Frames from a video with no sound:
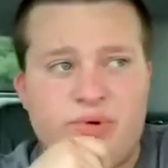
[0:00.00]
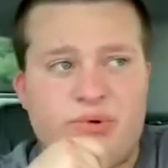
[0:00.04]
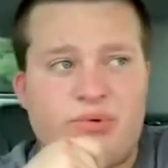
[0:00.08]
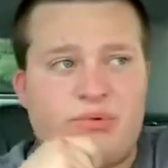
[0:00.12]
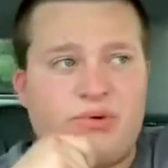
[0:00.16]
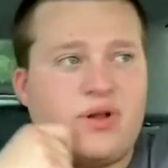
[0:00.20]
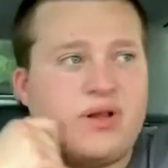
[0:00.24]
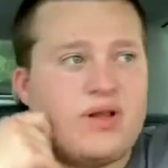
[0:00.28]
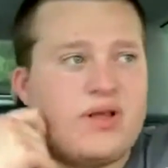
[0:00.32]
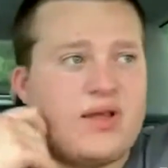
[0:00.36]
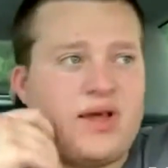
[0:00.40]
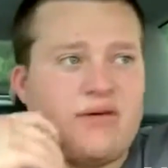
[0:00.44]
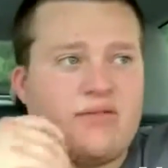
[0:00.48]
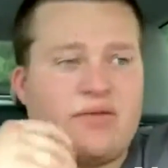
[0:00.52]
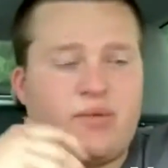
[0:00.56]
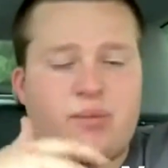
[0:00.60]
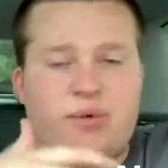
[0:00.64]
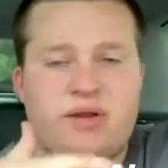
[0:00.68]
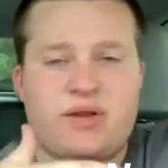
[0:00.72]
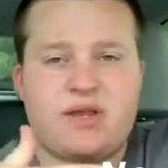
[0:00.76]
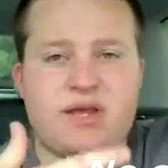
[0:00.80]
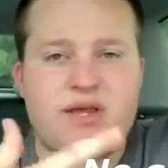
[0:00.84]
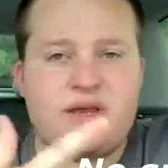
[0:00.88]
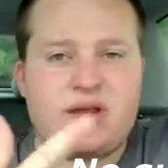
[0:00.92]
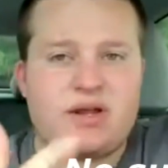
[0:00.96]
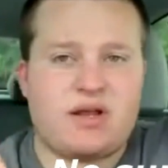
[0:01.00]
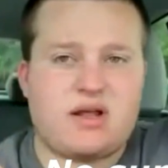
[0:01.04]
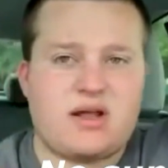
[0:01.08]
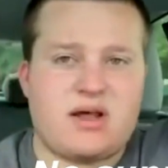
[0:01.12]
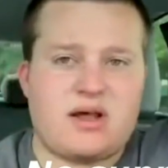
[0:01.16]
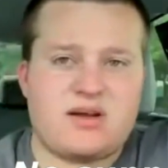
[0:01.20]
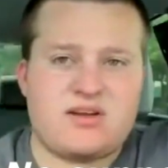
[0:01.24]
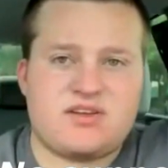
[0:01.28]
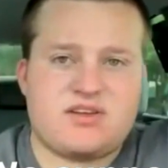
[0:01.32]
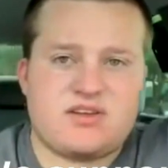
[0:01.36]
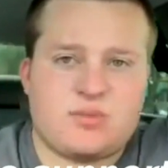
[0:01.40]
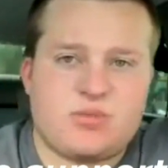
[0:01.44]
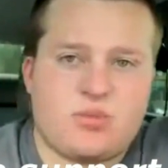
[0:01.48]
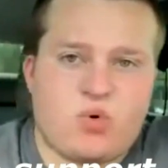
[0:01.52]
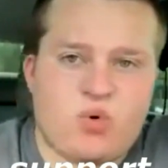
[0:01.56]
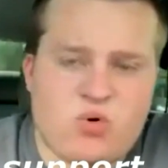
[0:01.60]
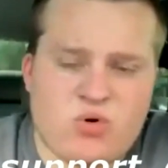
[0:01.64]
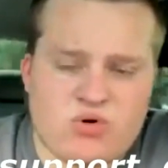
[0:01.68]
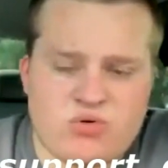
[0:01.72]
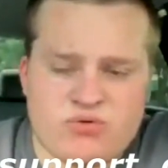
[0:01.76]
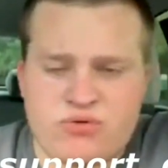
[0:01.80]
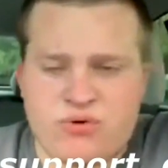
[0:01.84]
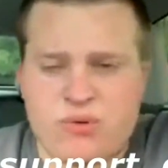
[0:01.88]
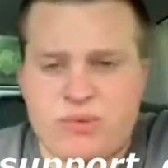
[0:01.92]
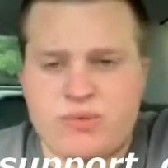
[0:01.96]
We really haven't been getting a lot of
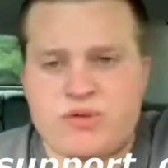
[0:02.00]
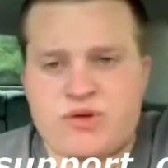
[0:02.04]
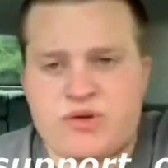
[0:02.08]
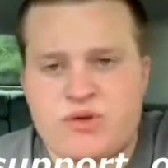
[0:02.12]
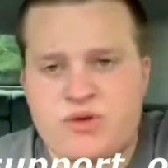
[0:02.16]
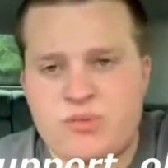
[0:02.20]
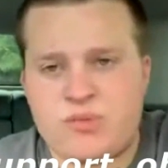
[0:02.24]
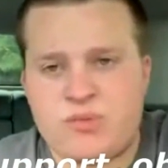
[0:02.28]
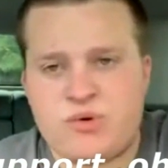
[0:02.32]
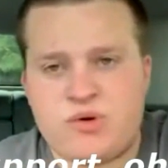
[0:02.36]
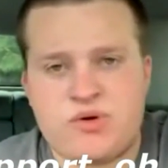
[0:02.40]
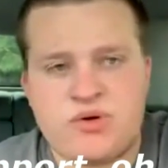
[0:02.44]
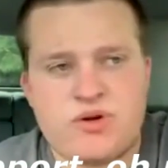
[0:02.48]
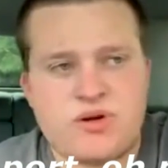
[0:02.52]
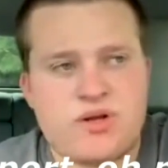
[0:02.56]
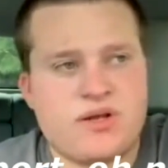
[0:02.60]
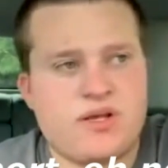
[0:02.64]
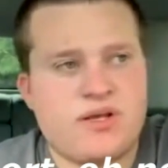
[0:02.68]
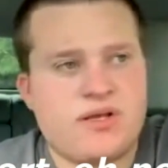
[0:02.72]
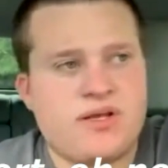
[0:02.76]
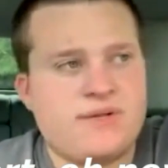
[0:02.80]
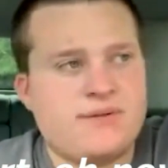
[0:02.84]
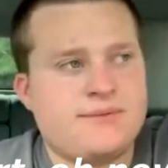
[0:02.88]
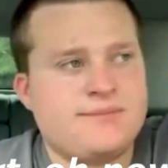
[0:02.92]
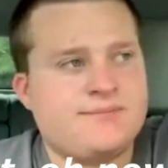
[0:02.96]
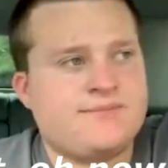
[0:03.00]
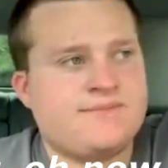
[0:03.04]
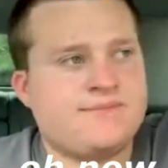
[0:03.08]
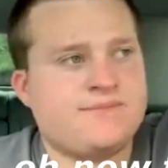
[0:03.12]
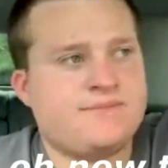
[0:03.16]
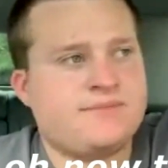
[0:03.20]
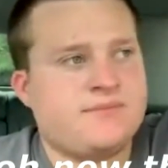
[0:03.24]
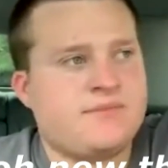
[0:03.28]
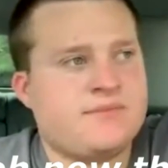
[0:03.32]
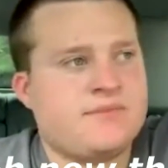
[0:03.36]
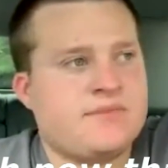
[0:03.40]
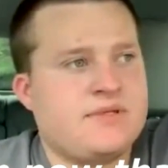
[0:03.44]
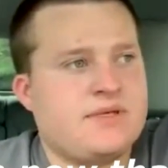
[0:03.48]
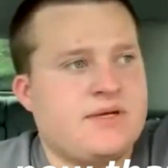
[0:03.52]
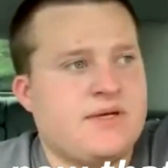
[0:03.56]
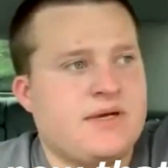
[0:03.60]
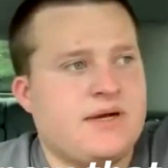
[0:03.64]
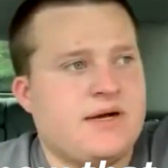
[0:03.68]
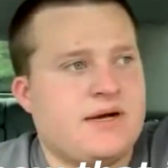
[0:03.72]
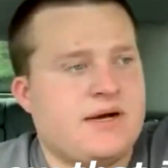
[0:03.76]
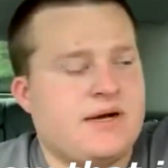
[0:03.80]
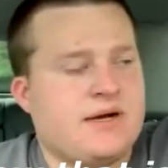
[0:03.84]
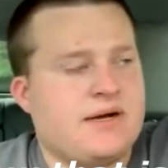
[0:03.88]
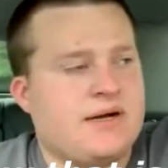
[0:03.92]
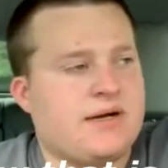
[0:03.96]
support from the community.
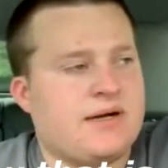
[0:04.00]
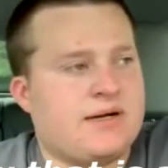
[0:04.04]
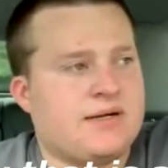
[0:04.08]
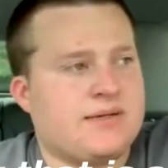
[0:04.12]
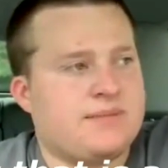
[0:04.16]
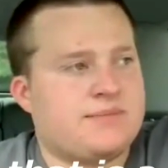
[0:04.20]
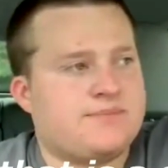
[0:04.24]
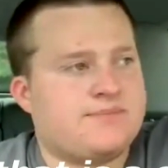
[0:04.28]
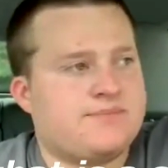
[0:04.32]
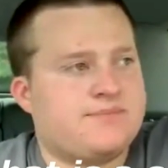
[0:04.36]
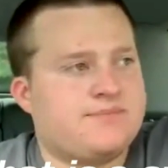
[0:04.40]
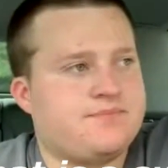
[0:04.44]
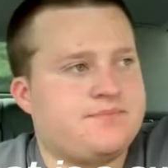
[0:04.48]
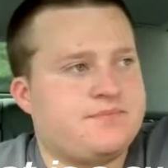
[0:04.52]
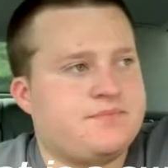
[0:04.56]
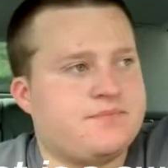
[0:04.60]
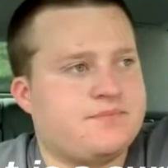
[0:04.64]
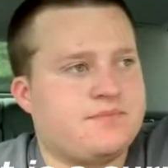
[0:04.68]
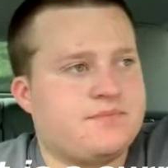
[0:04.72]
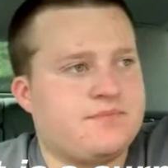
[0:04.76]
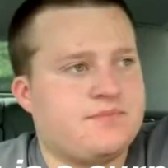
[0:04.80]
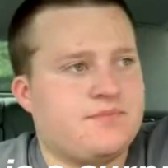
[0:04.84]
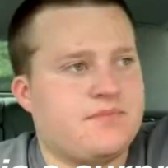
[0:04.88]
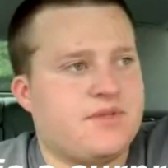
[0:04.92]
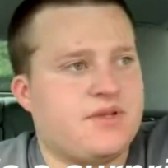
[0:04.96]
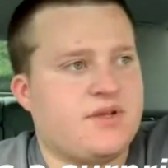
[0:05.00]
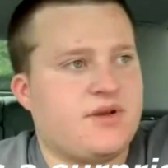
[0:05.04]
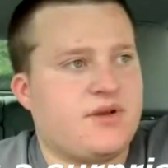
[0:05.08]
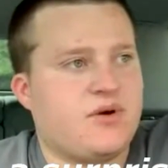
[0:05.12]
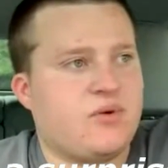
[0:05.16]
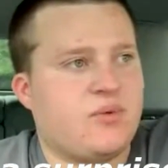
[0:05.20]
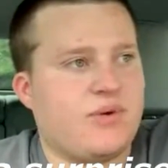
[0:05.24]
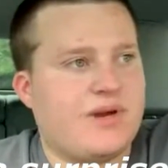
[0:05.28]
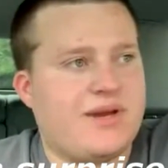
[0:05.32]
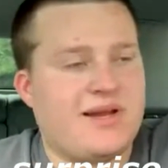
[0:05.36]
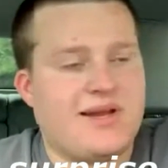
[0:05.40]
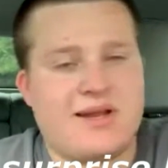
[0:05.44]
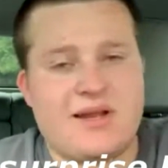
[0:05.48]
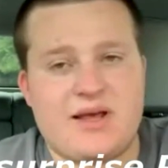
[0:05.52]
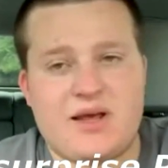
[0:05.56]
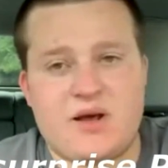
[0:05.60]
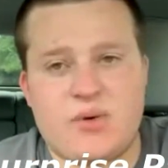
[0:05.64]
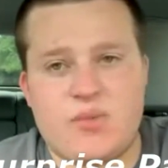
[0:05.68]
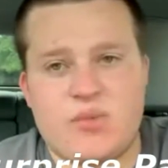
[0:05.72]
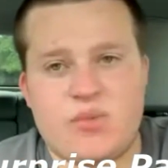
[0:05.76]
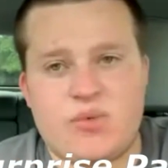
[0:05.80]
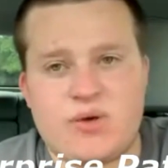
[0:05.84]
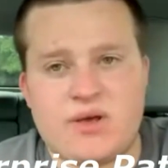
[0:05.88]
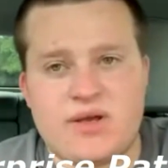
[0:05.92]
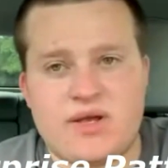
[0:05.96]
You know, we need
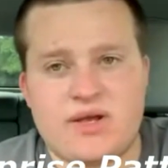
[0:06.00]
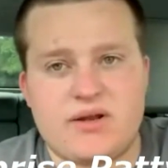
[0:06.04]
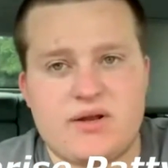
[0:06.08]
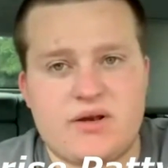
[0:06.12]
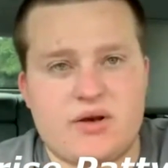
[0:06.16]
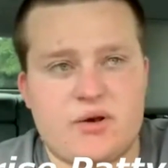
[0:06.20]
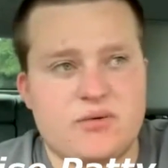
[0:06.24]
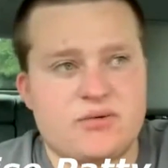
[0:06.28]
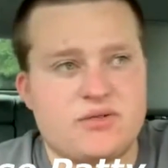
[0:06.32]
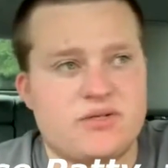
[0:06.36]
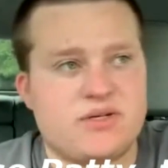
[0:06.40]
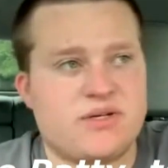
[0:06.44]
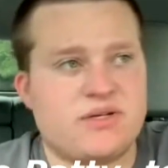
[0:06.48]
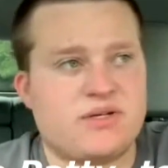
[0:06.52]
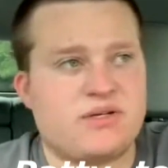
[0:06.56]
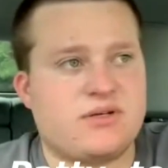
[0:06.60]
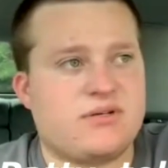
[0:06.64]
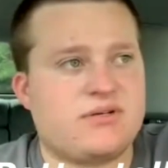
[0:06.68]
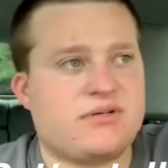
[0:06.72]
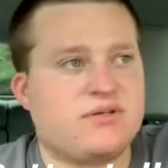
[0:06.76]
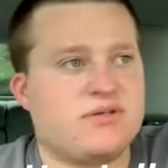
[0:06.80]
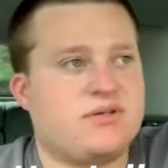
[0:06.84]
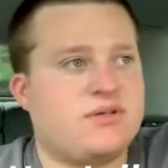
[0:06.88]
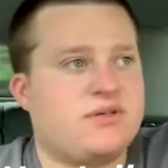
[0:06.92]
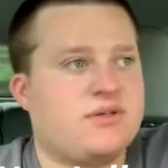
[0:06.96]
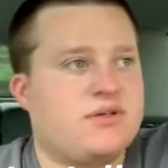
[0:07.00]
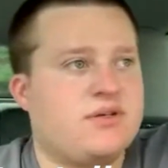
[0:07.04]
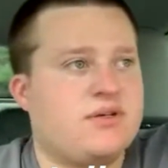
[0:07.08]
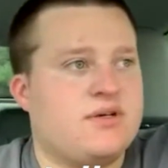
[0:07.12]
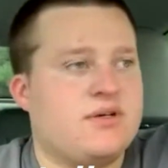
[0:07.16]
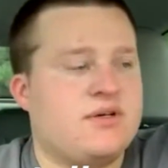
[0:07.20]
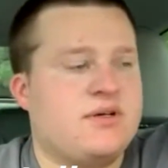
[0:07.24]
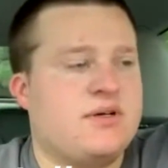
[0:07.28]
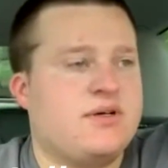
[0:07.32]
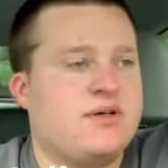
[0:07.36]
help getting hotels.